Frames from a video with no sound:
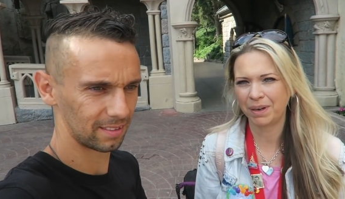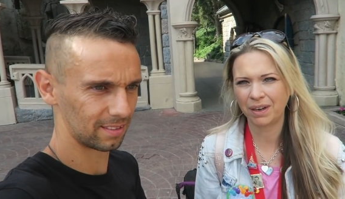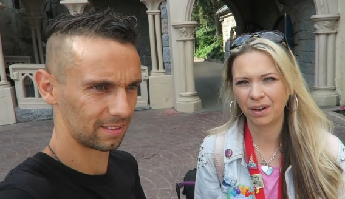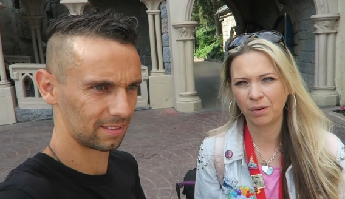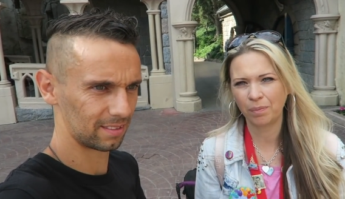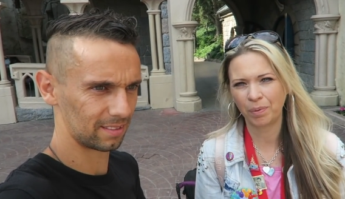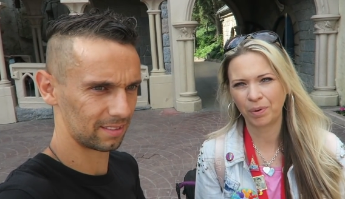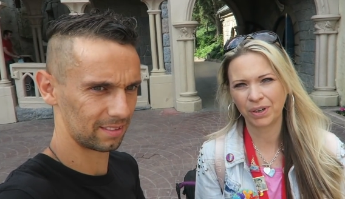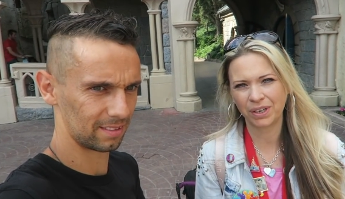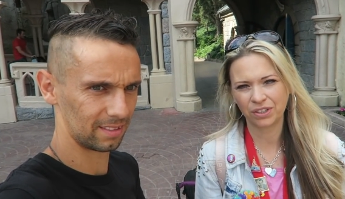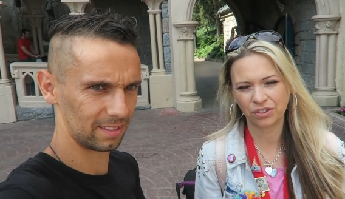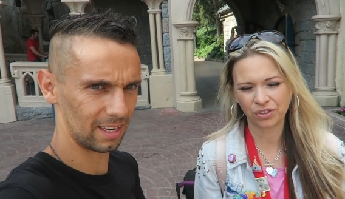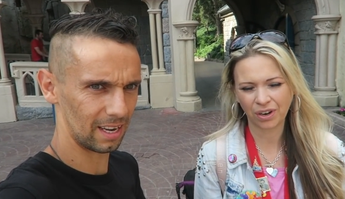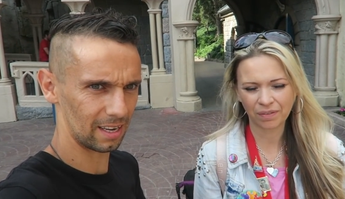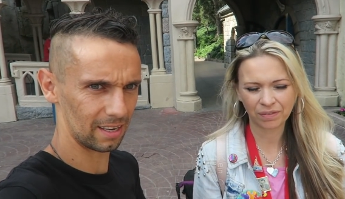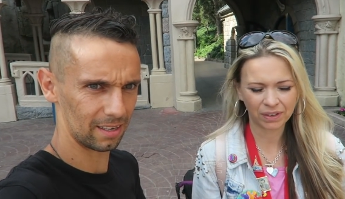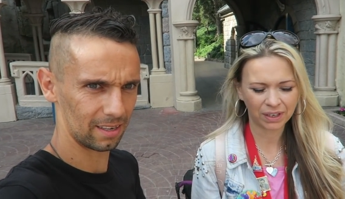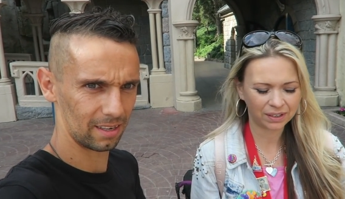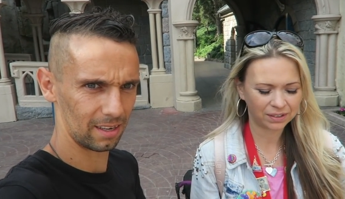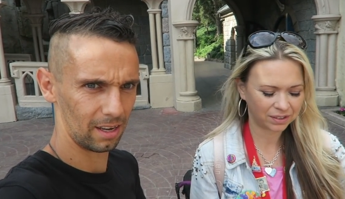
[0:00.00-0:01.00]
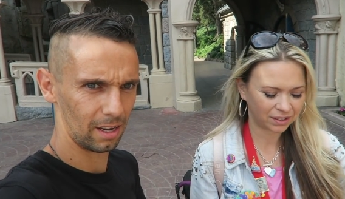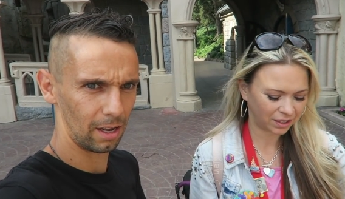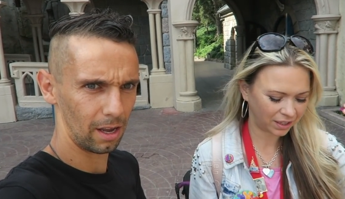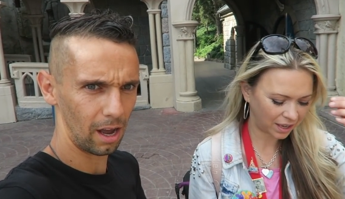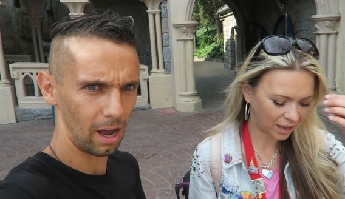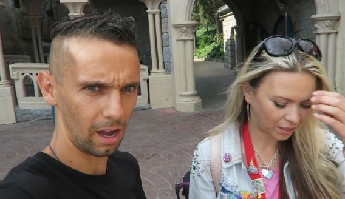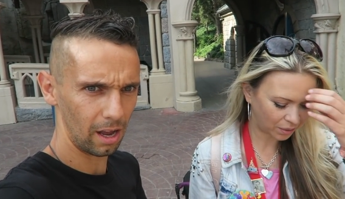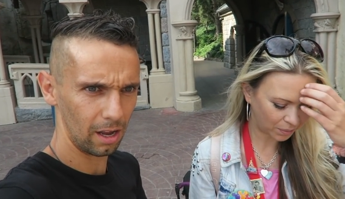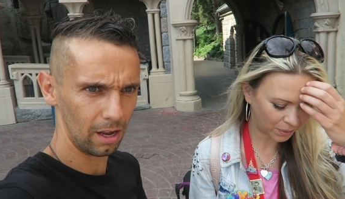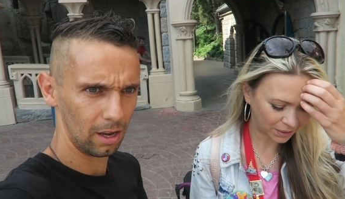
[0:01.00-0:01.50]
Speaker 1: be no point in travelling to the
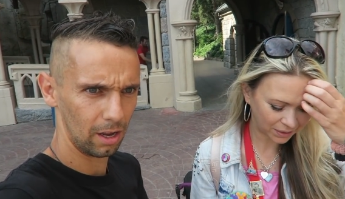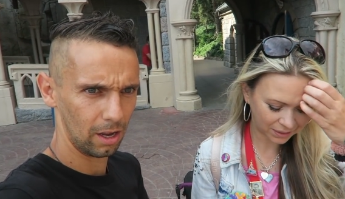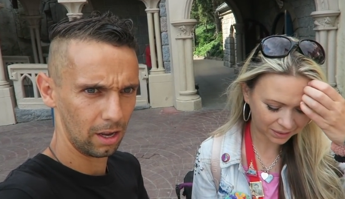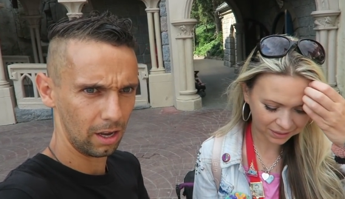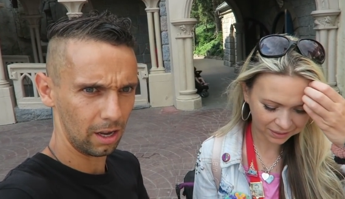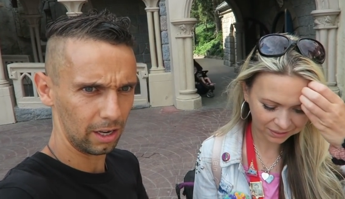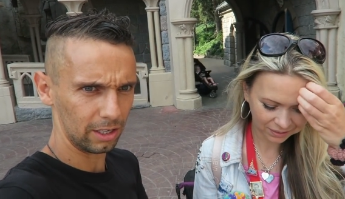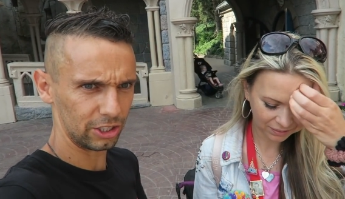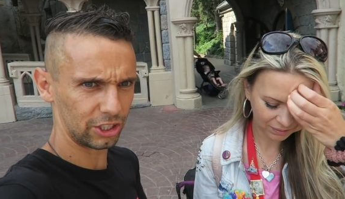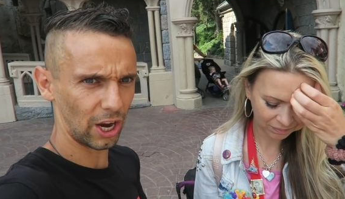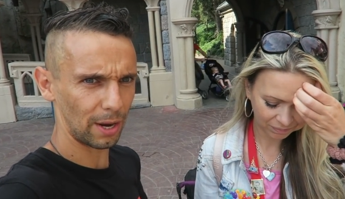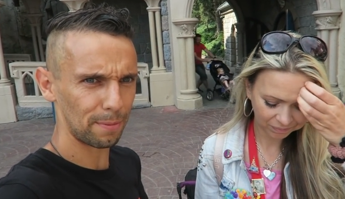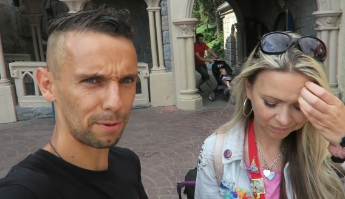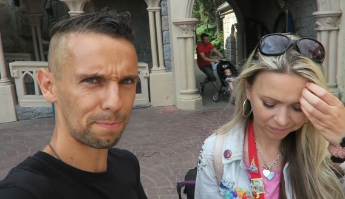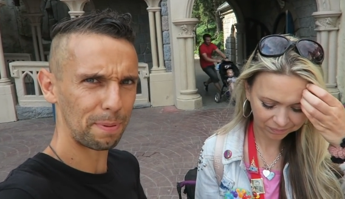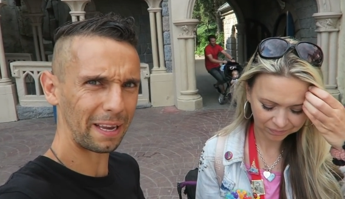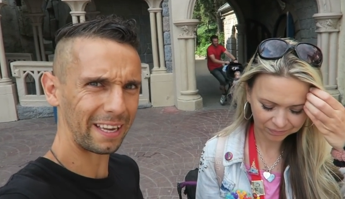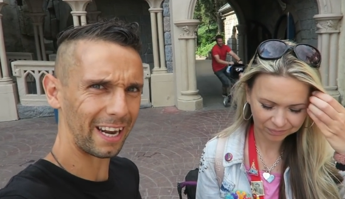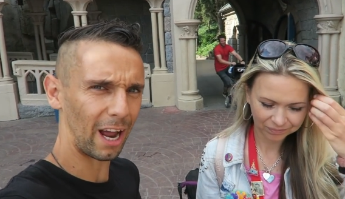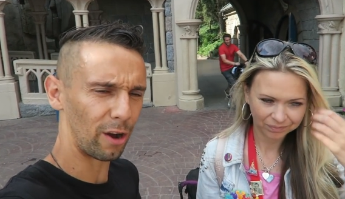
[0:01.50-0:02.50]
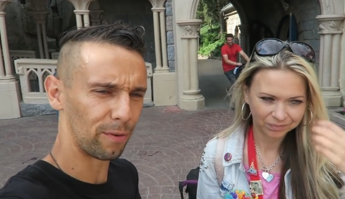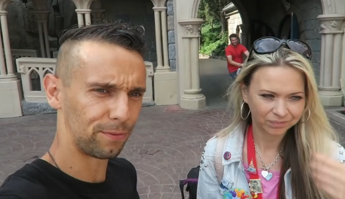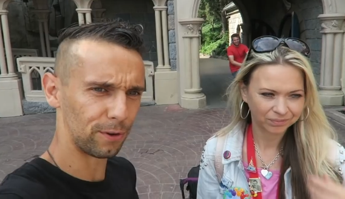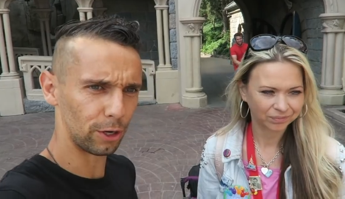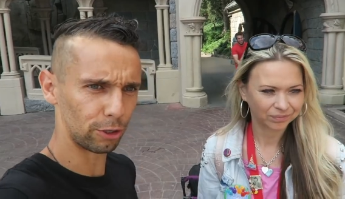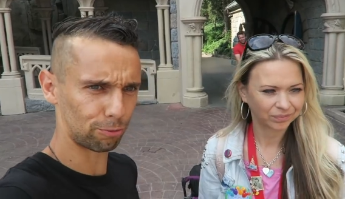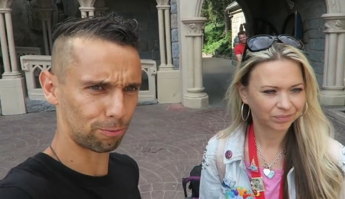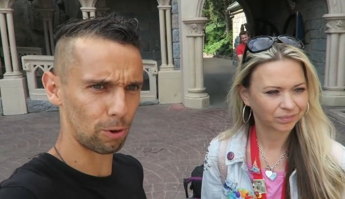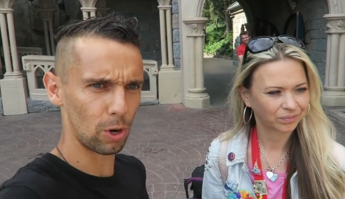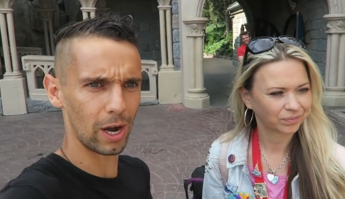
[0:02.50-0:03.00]
other ones. Jamie's picking out our
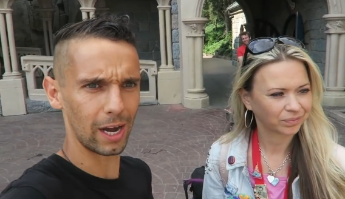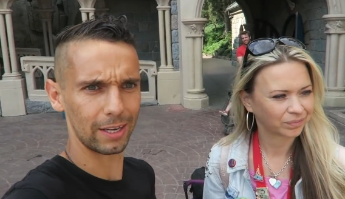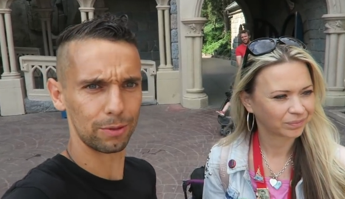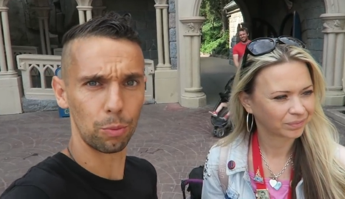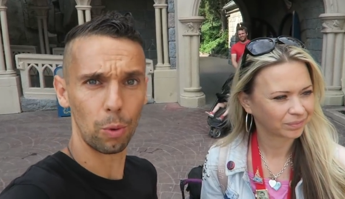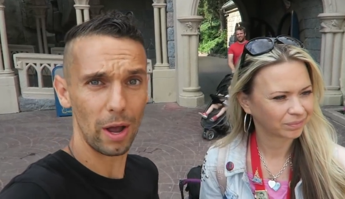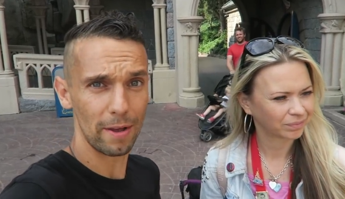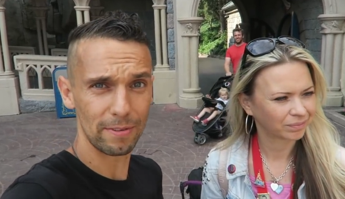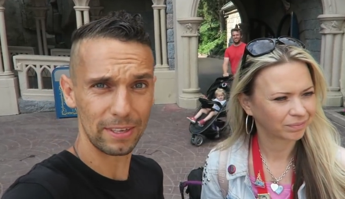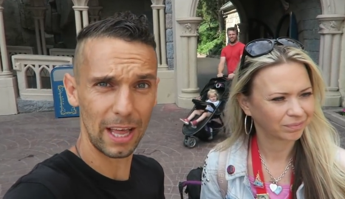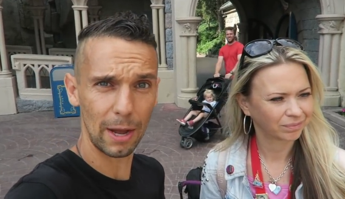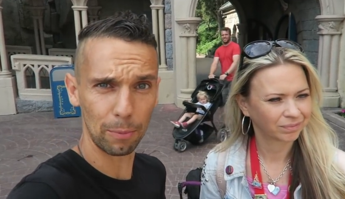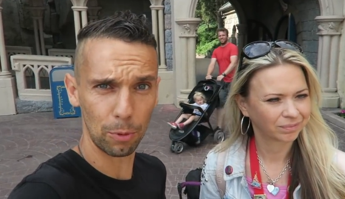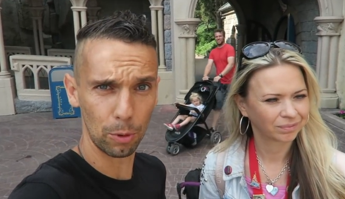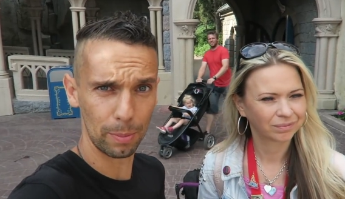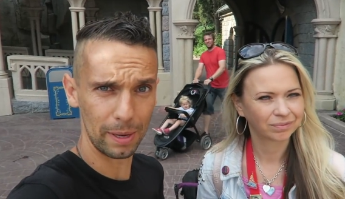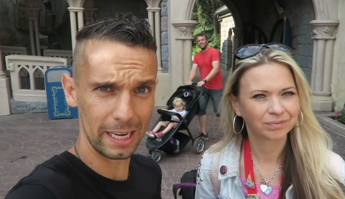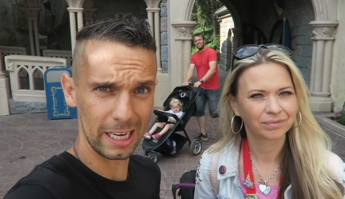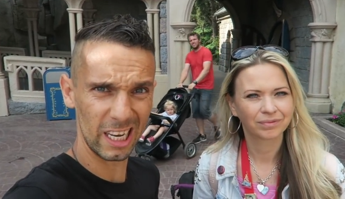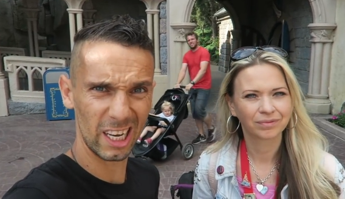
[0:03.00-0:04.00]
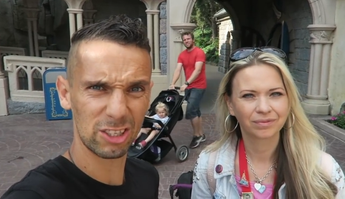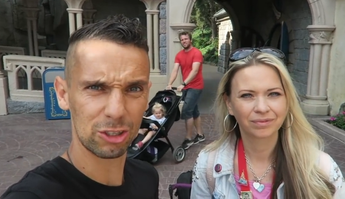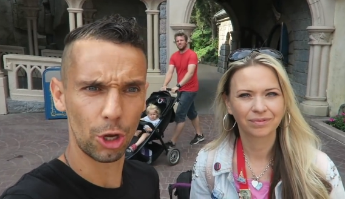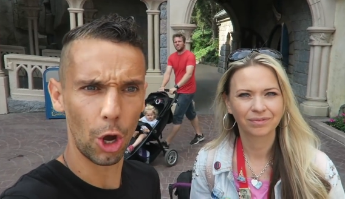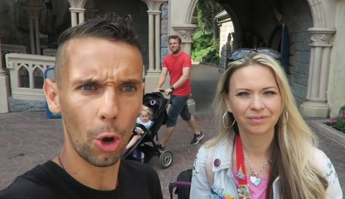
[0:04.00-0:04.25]
first ride, whatever that will be. Let's